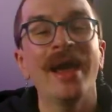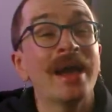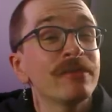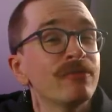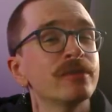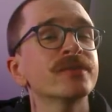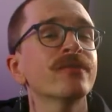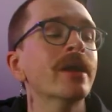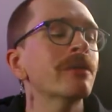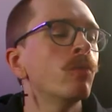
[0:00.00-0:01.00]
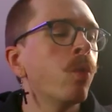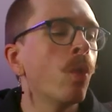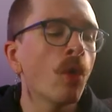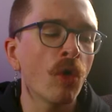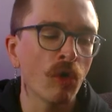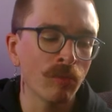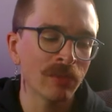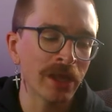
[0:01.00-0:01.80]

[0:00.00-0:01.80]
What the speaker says: and it feels very warm,